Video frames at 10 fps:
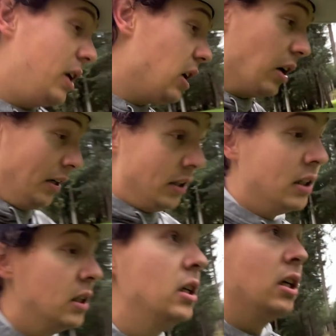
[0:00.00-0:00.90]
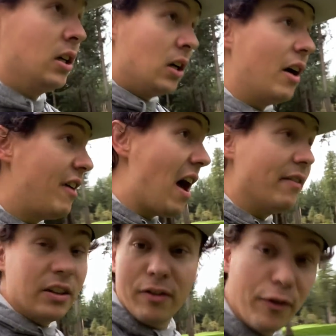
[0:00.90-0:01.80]
here of
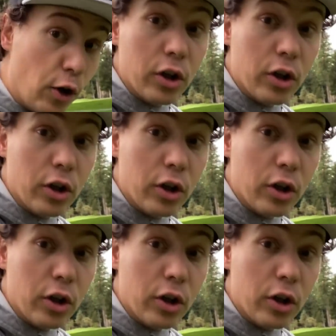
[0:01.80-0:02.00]
having full